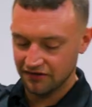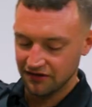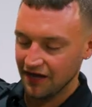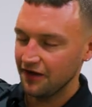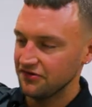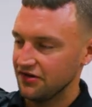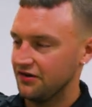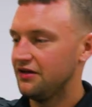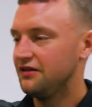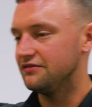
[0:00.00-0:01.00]
And then the guy was like,
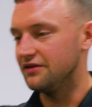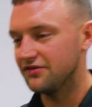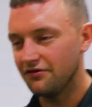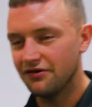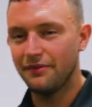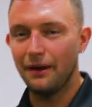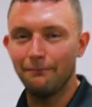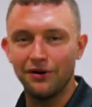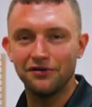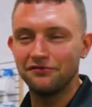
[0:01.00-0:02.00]
"Let's talk about
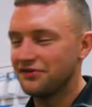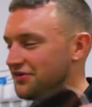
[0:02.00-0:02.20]
buttered